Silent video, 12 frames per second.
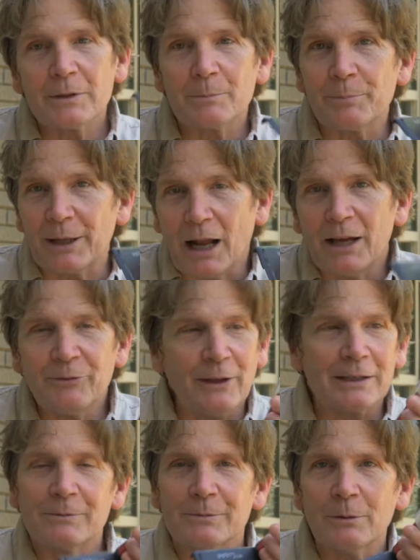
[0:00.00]
But I
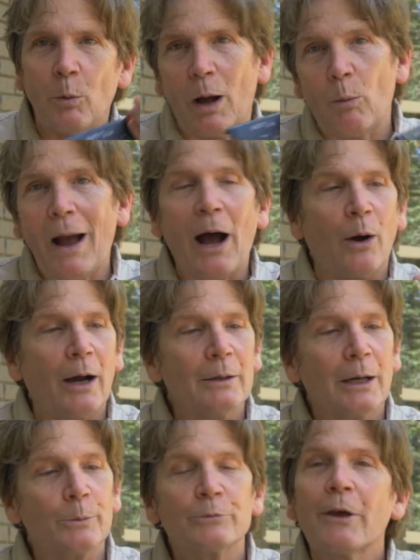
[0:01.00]
think, well, wow,
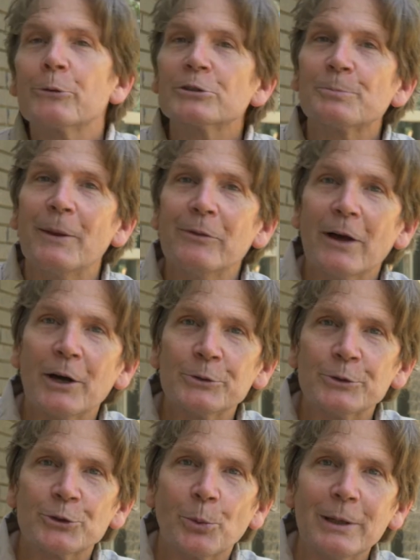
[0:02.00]
I would rather spend the
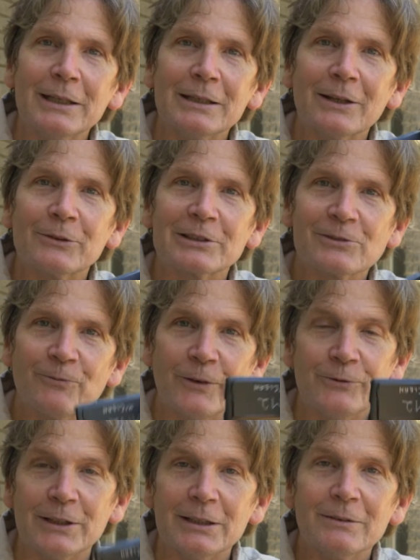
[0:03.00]
120 and get the
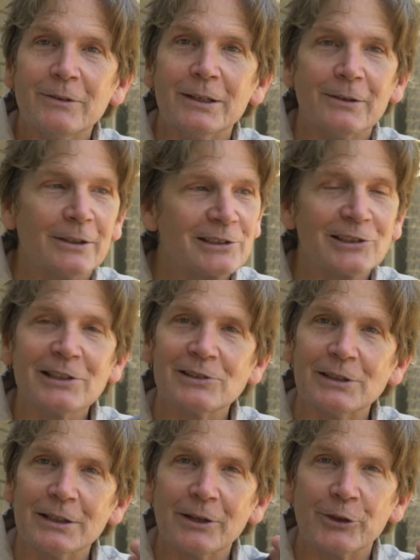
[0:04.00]
50 than the
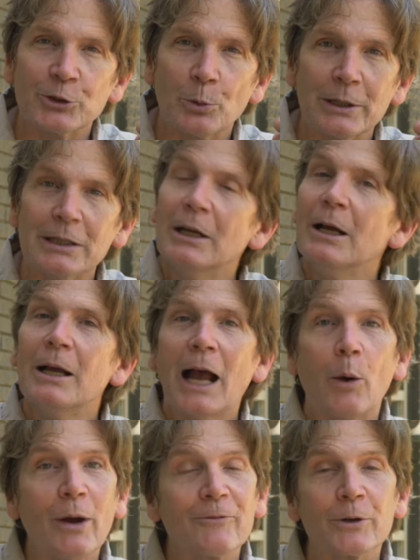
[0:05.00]
60 and get the 20.
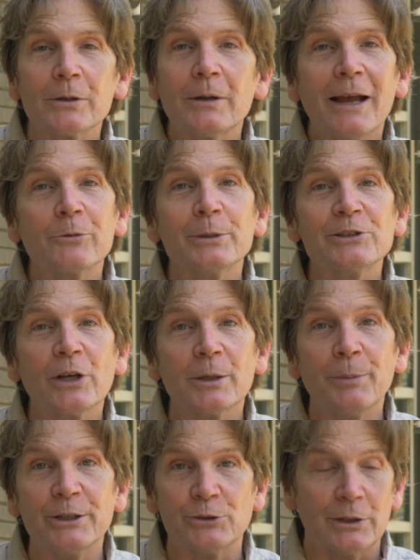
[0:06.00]
However, everybody's on
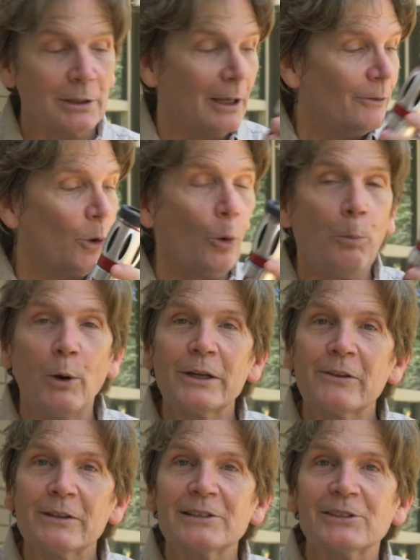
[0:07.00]
a budget. The whole point
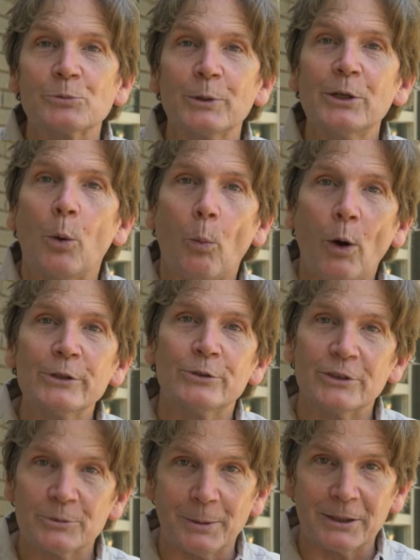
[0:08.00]
of this is we don't want you
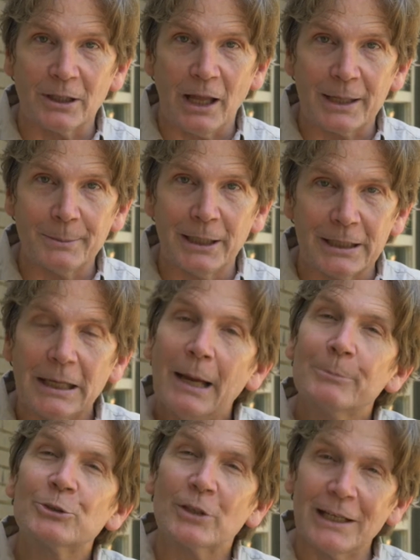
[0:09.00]
to spend a lot of money,
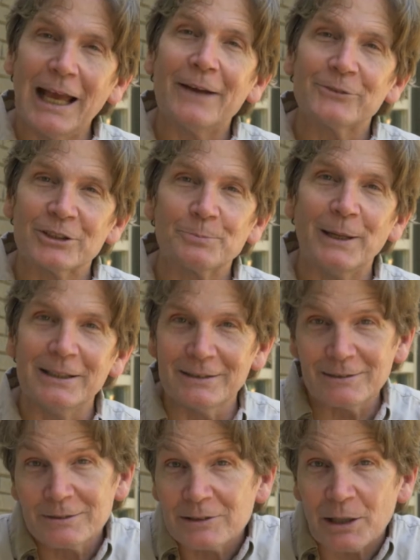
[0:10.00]
but you're going to have to
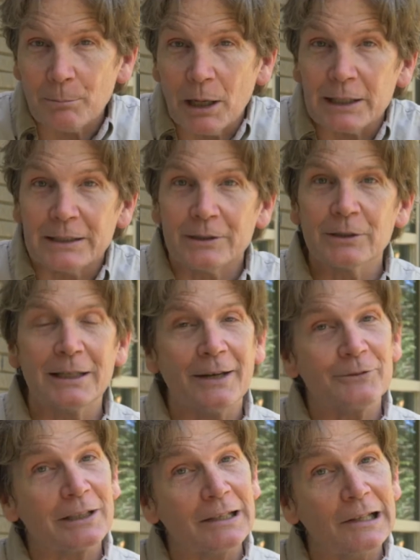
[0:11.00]
spend some money. You're going to
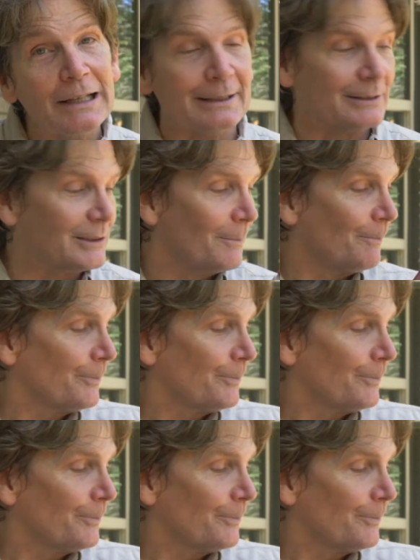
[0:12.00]
have to get a lens.